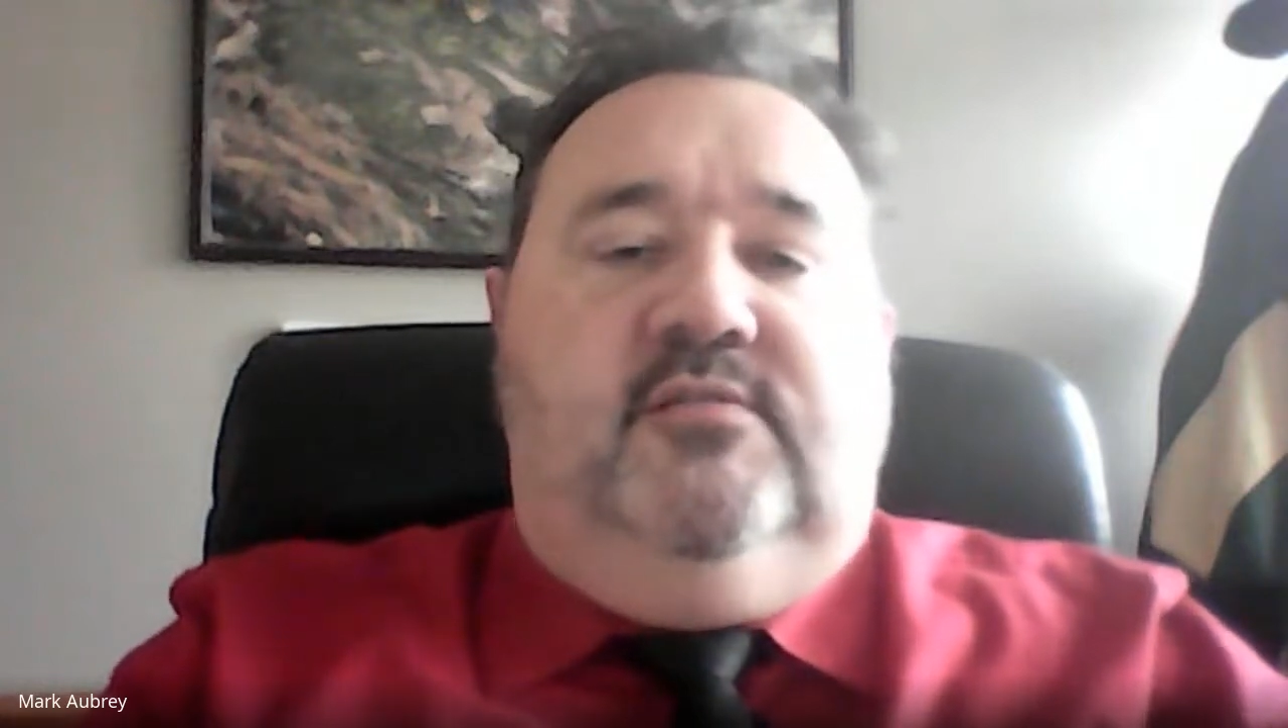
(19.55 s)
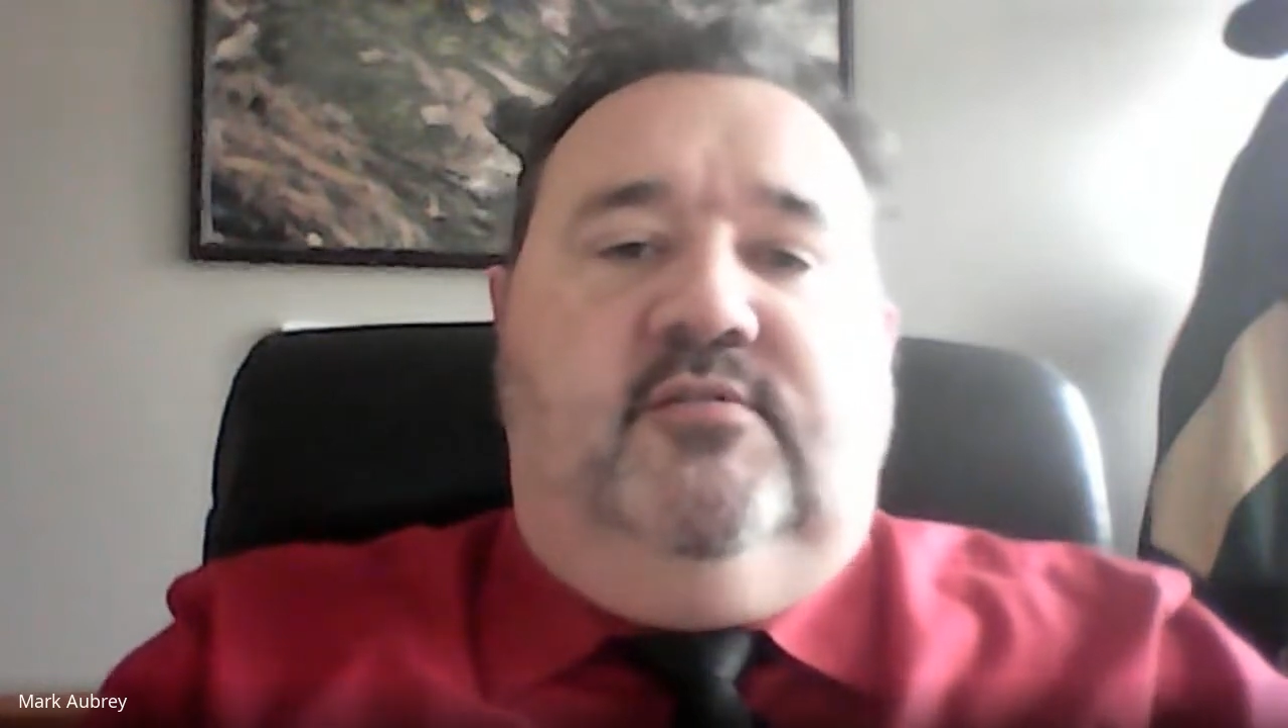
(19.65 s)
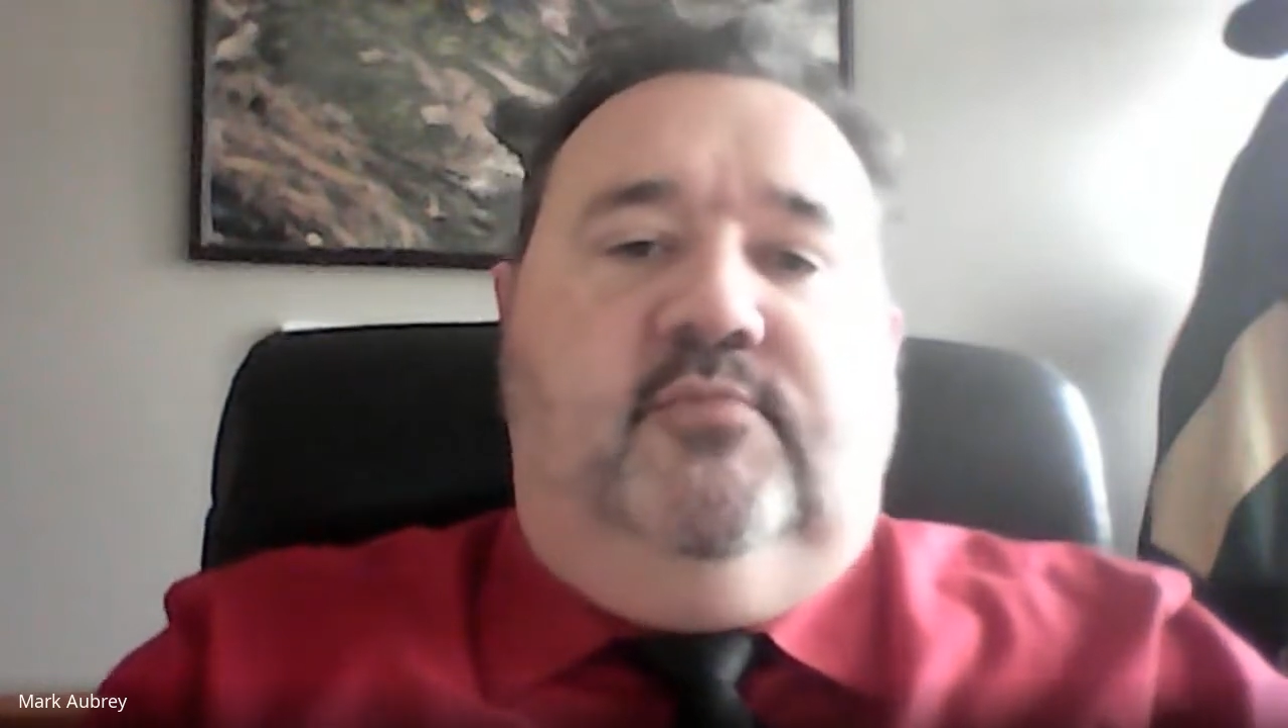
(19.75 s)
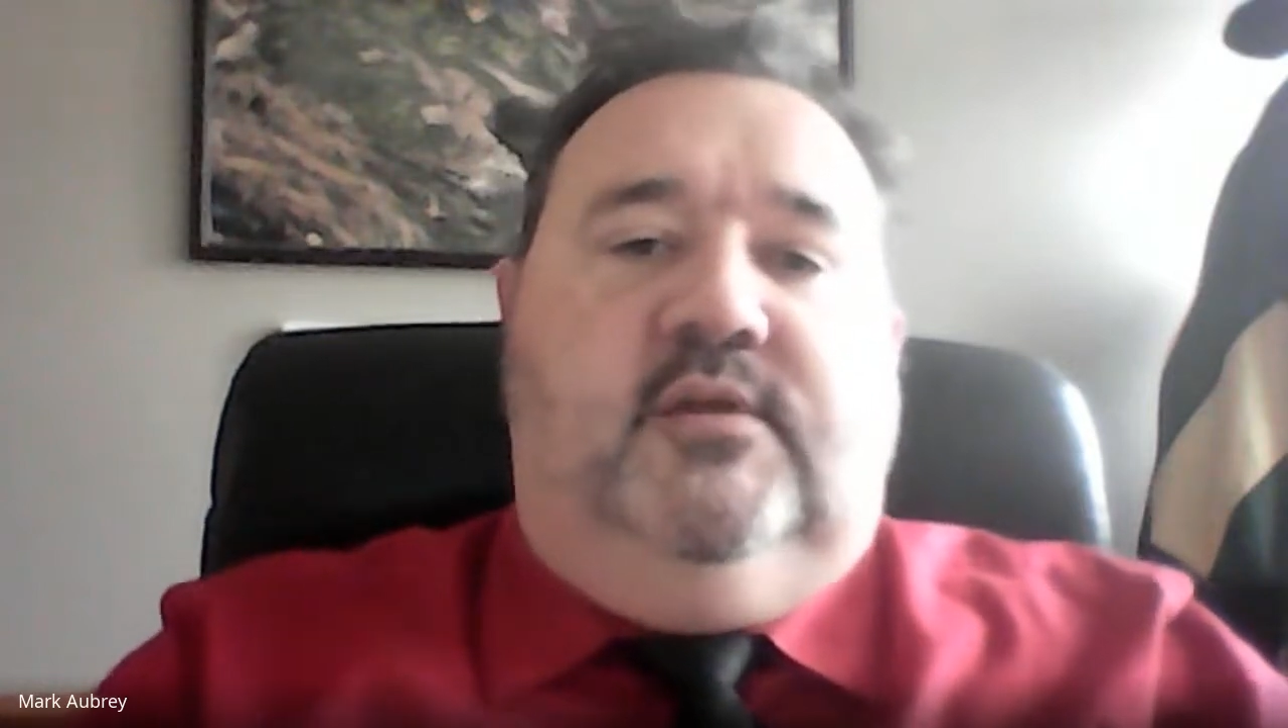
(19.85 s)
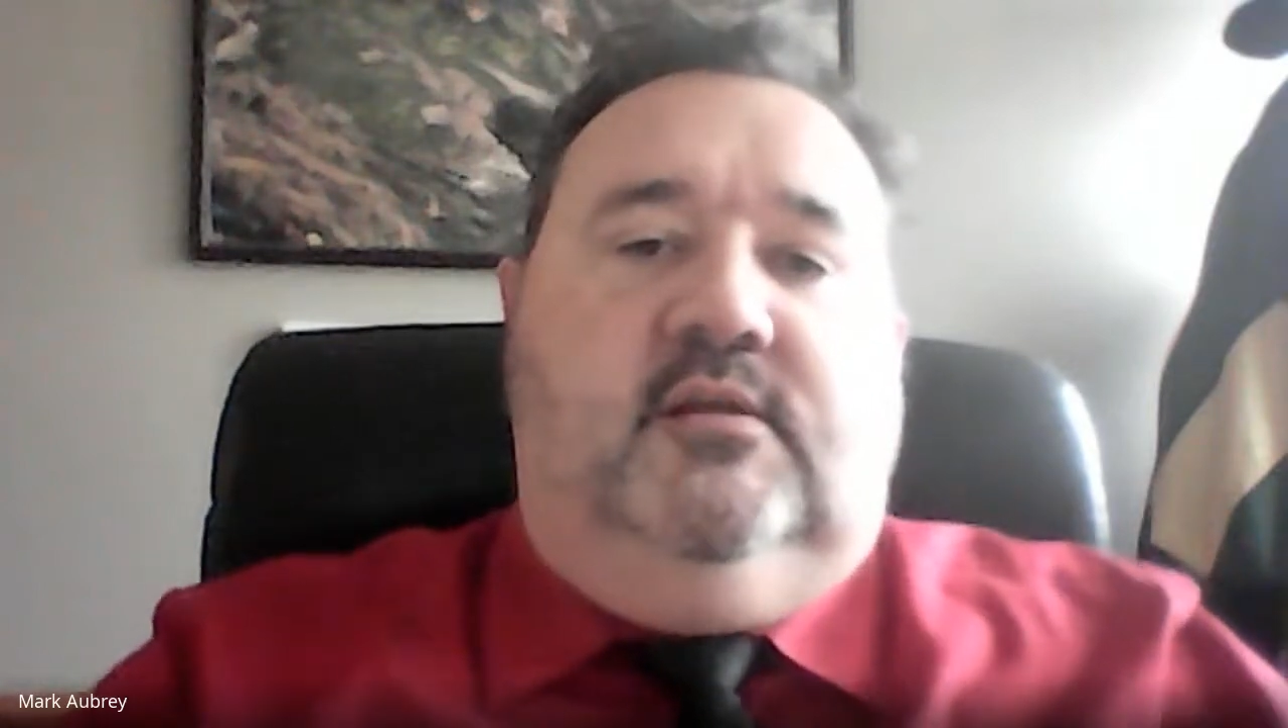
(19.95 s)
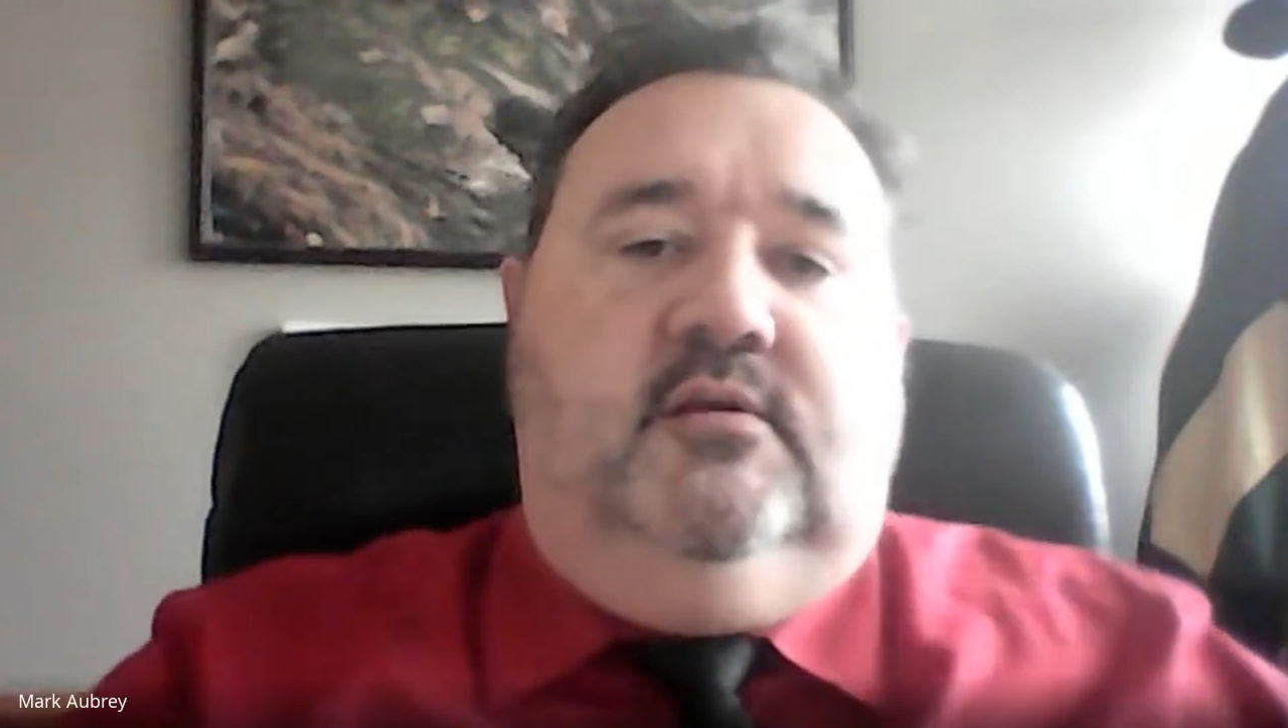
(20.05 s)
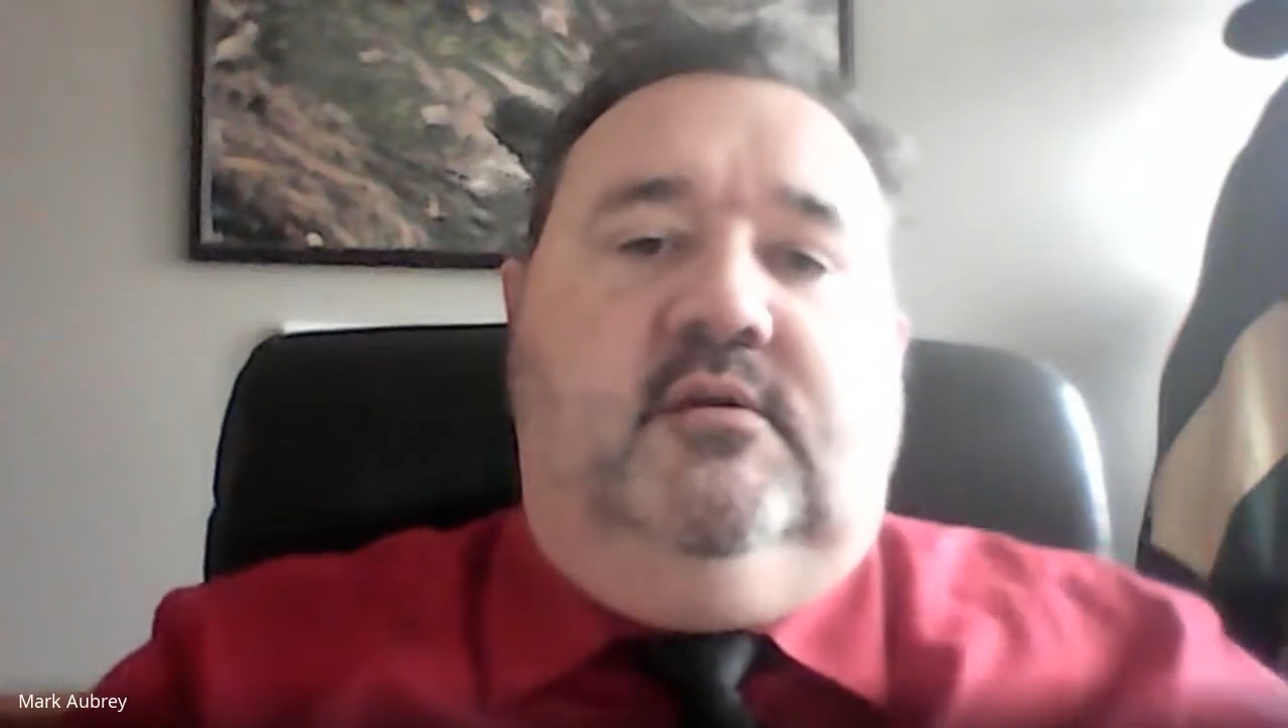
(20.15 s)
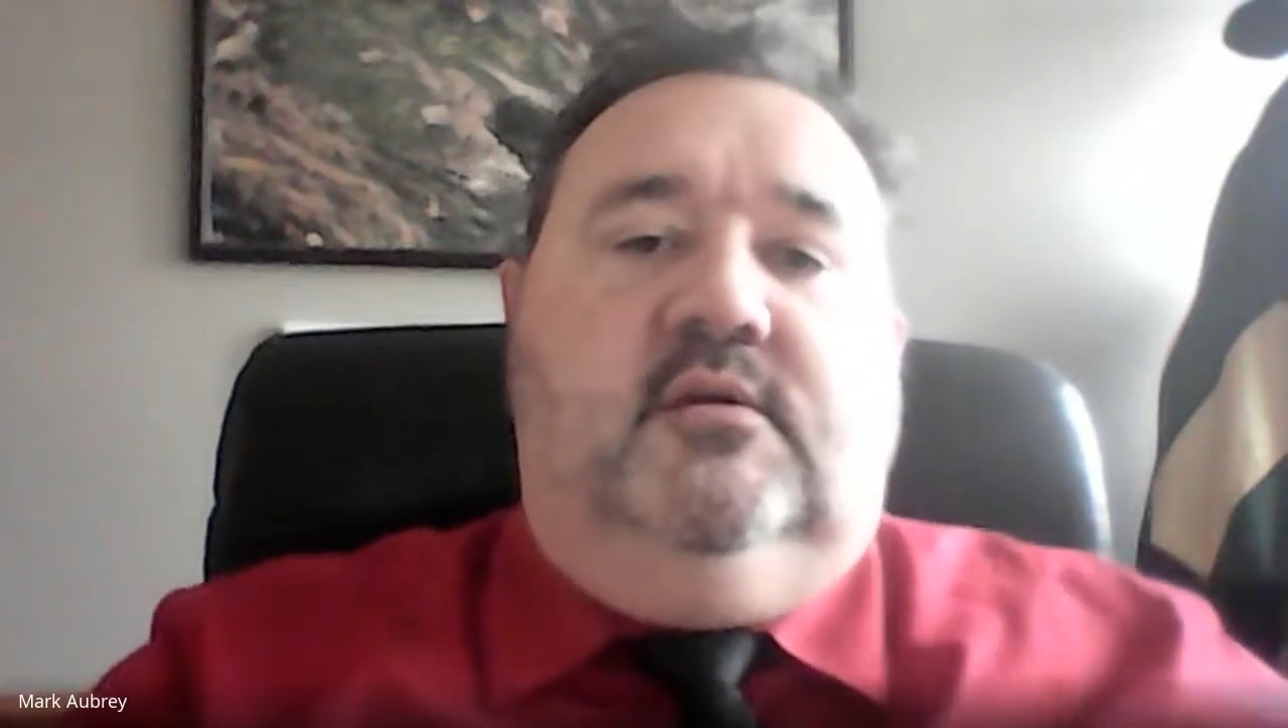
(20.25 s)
screen.